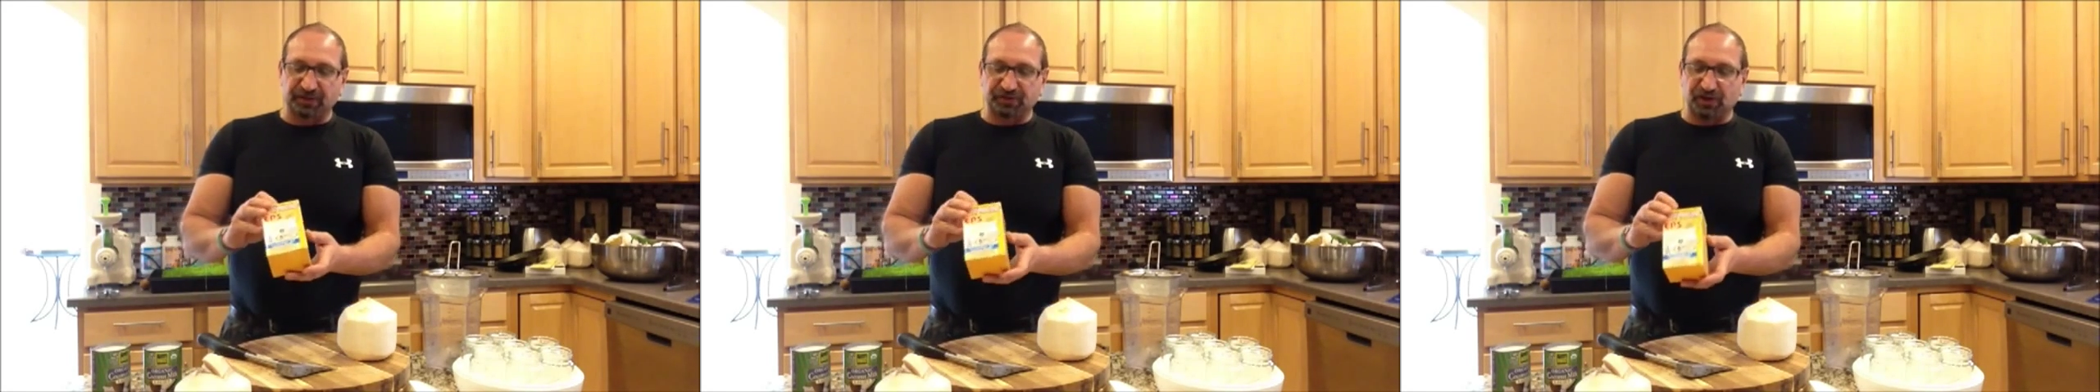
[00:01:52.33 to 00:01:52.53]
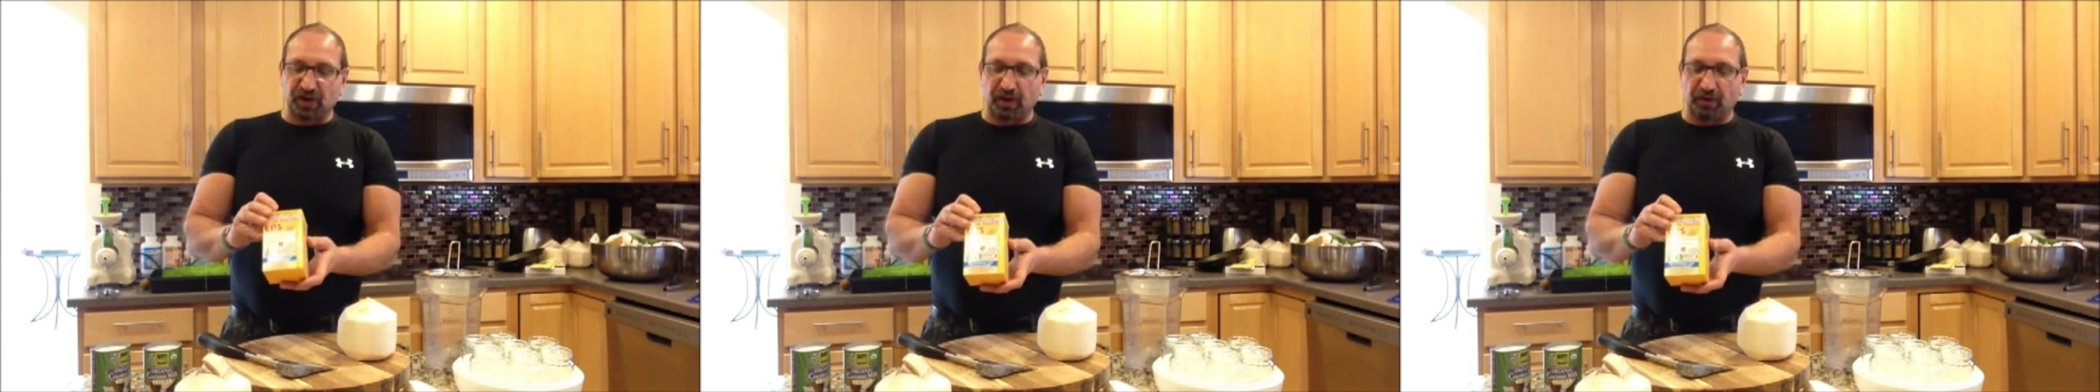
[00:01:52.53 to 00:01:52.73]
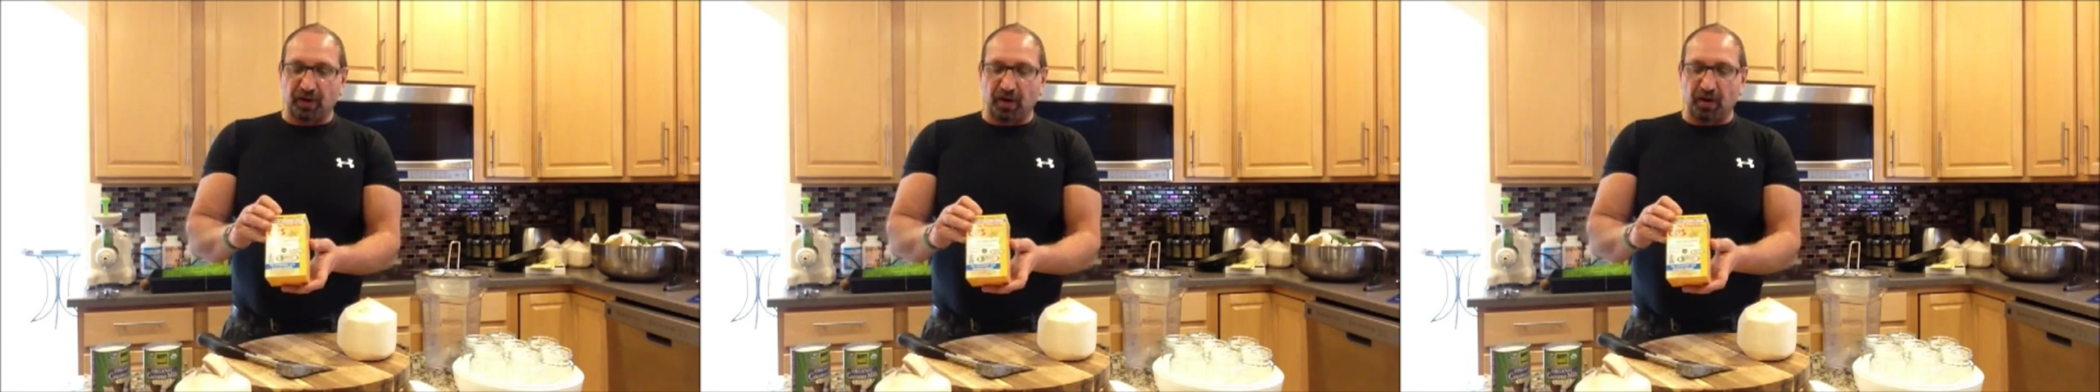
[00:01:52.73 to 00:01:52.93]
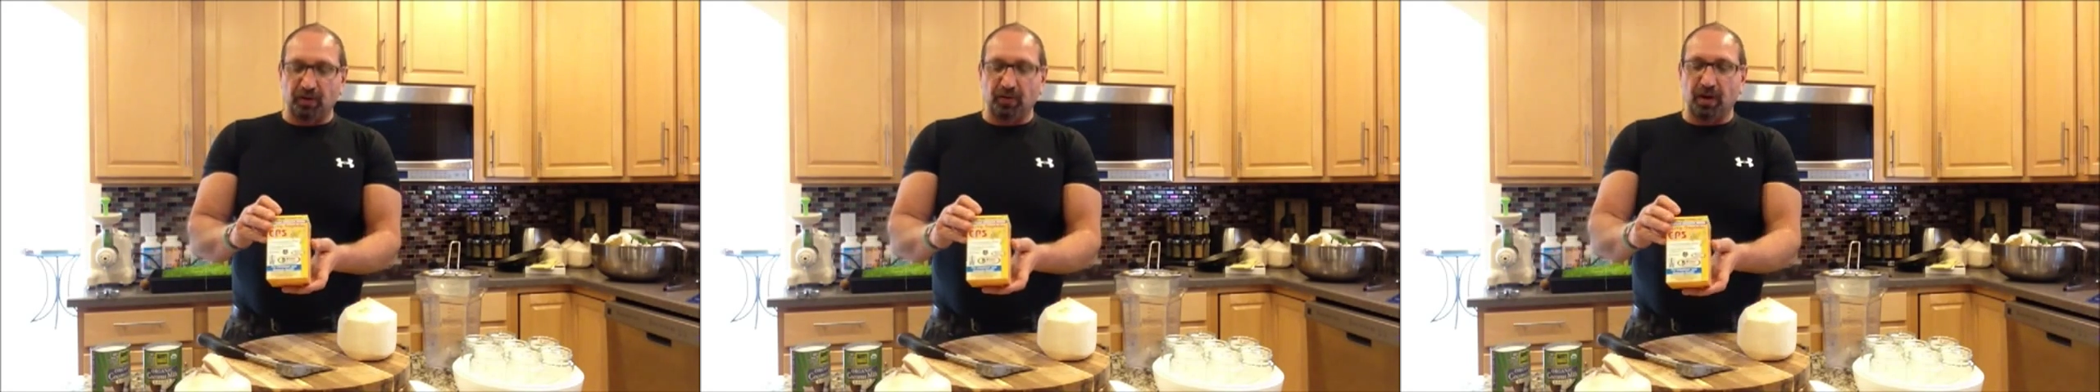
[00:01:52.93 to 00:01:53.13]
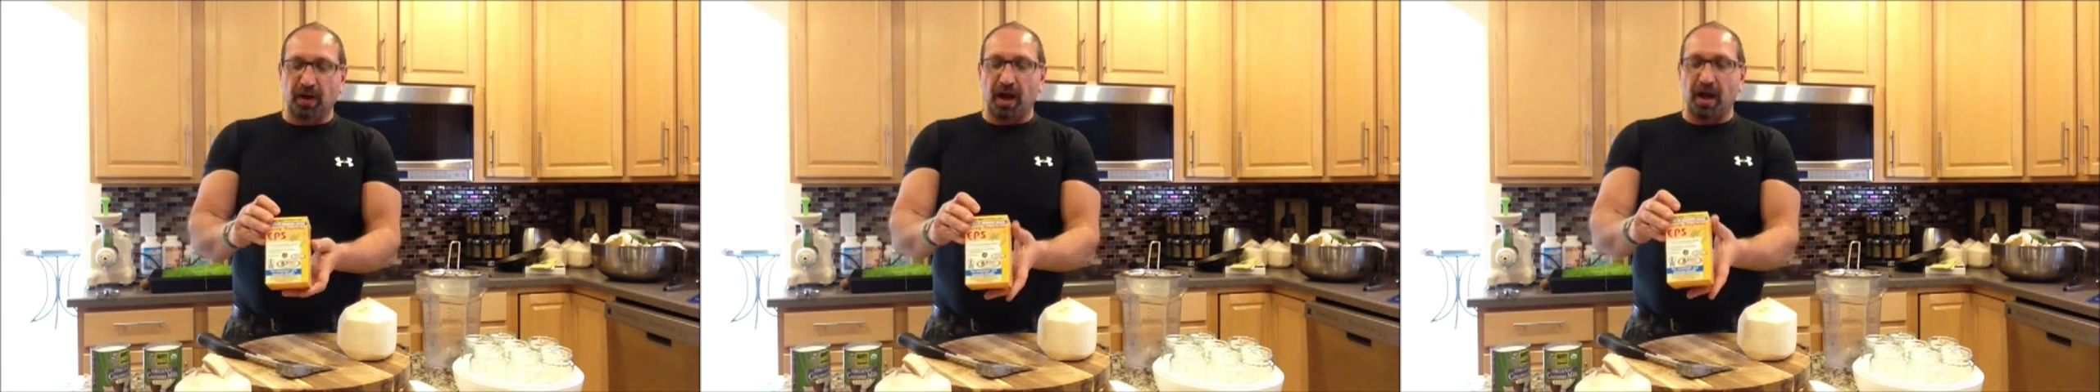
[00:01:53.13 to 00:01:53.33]

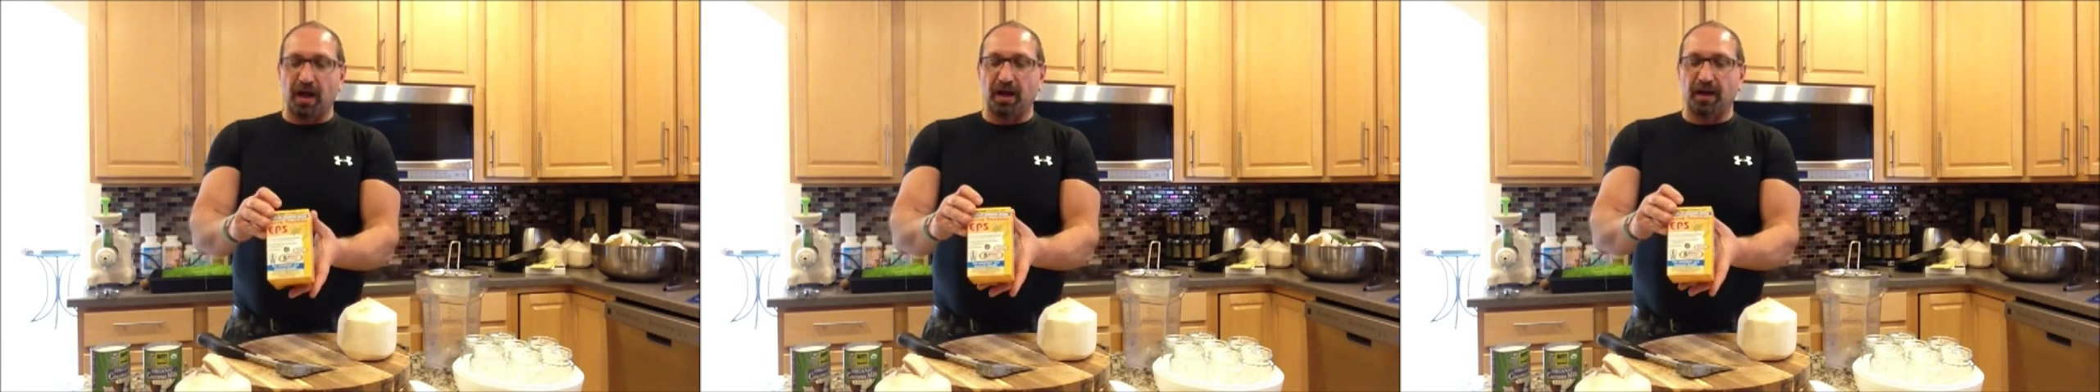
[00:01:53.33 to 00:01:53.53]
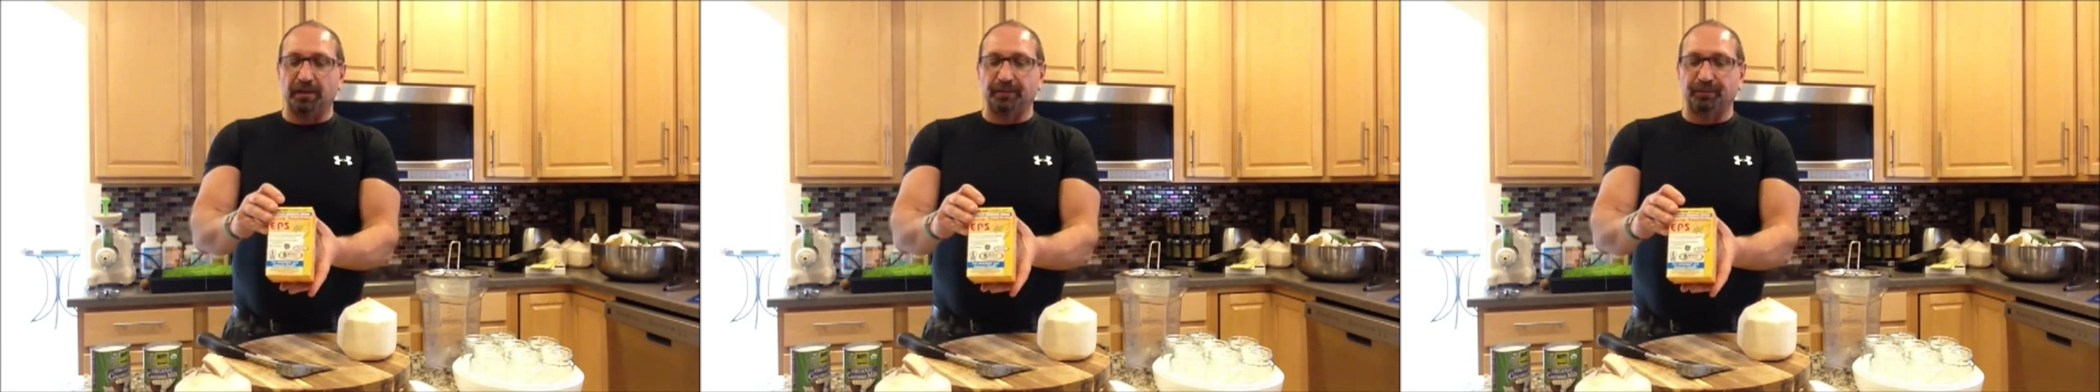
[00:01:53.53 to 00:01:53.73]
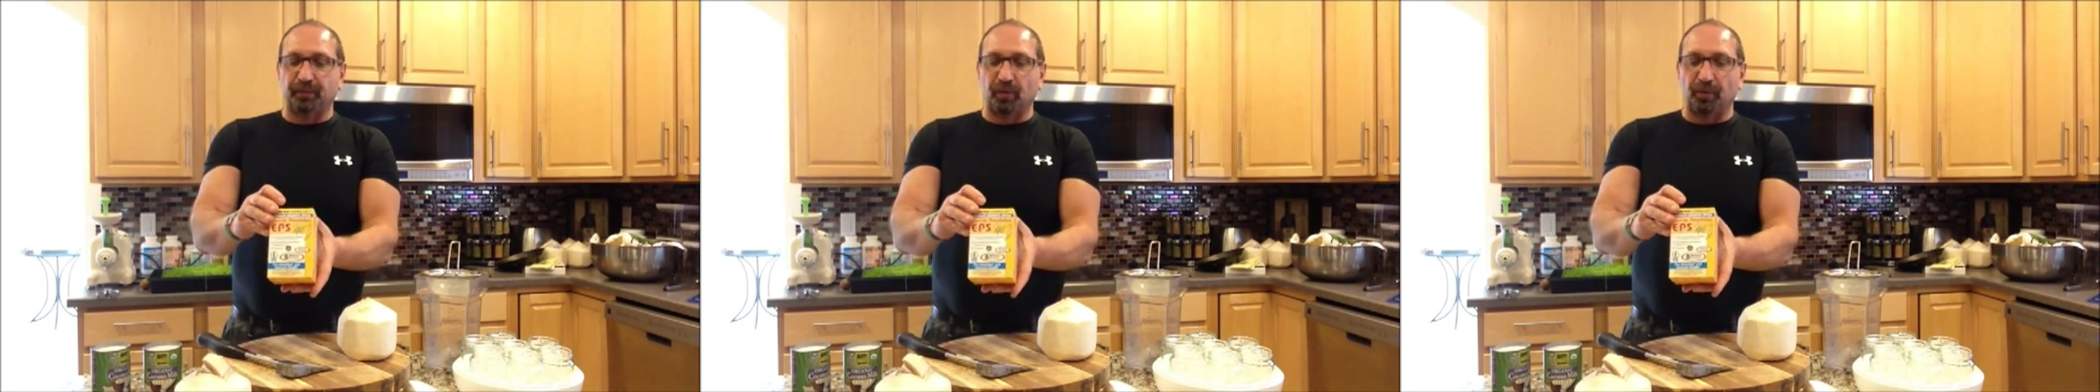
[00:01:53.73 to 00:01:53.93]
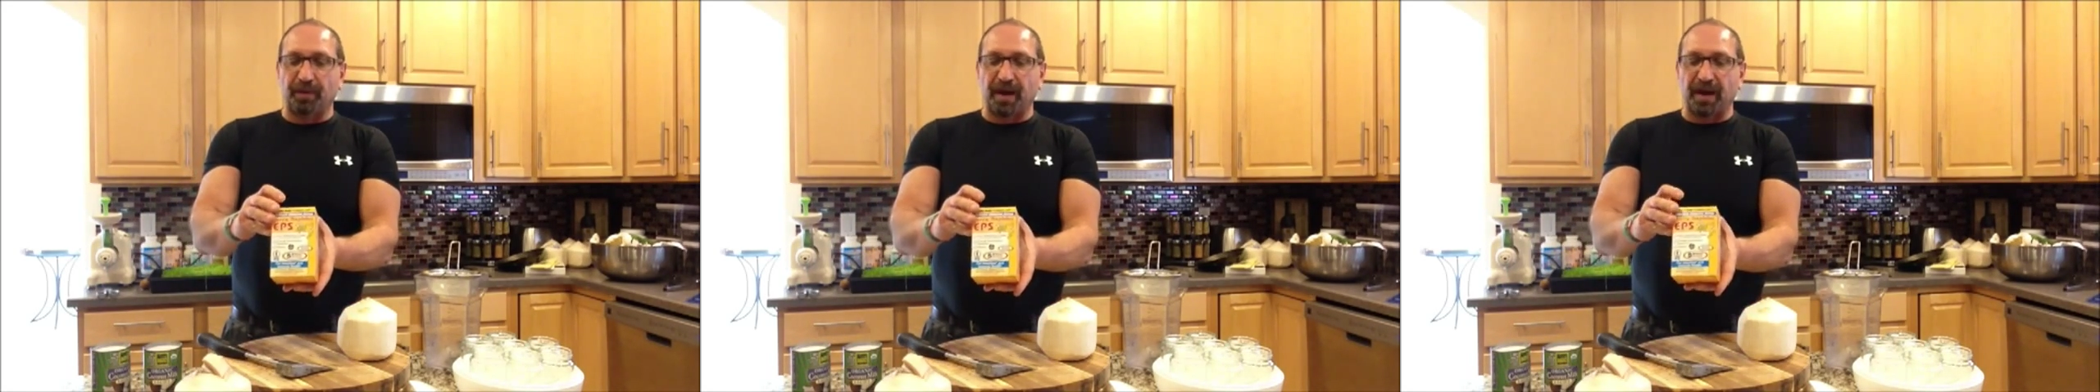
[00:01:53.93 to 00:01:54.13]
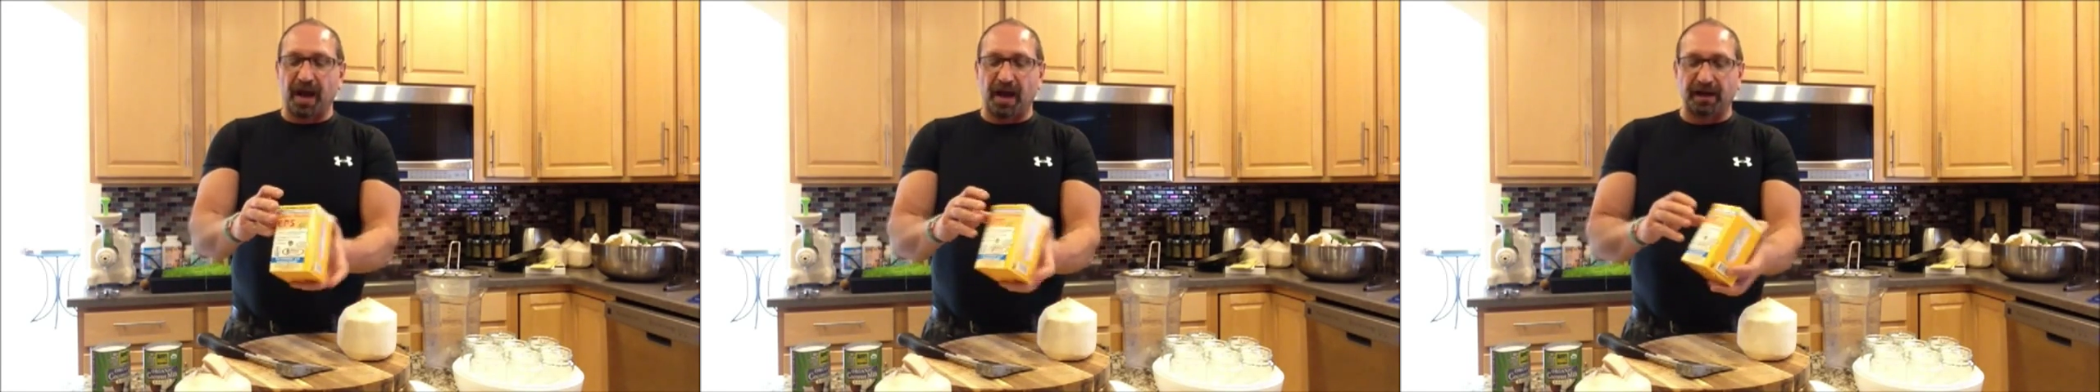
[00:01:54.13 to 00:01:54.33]
Jarrow
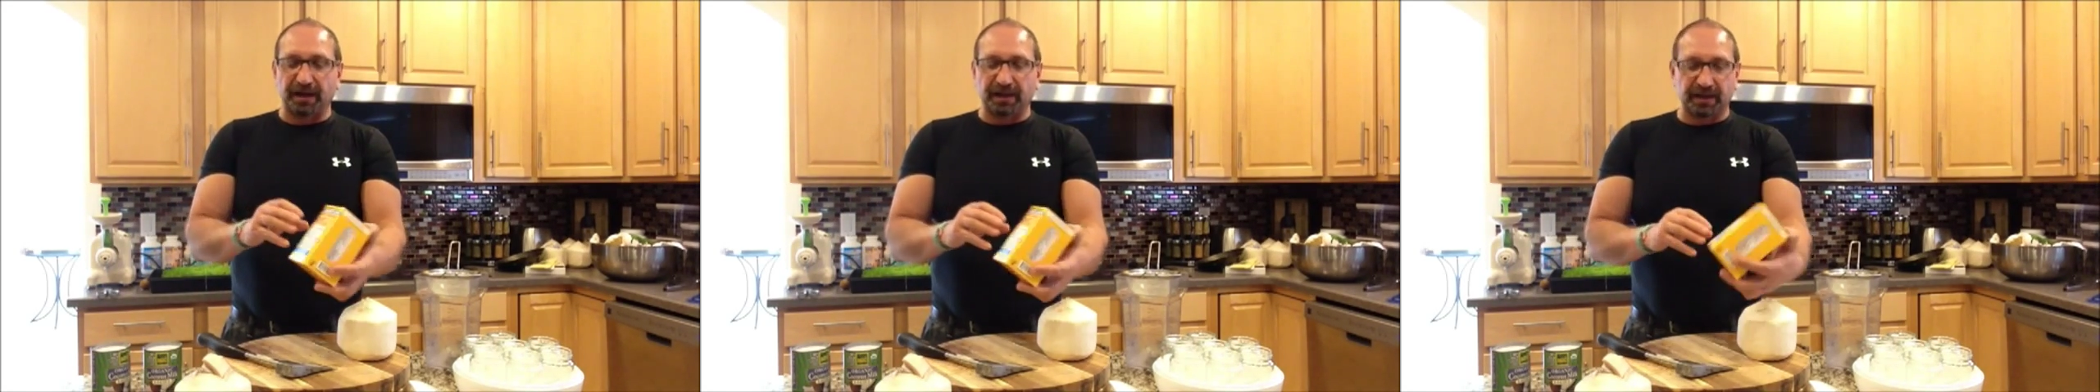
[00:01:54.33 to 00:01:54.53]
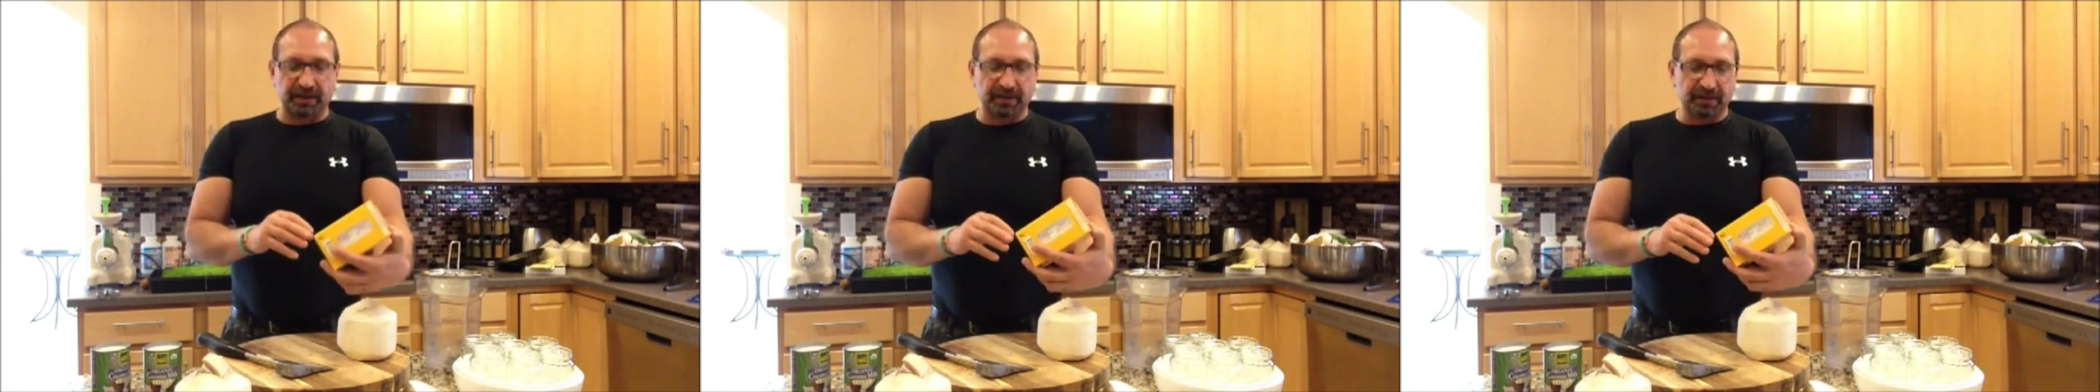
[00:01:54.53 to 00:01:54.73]
probiotic.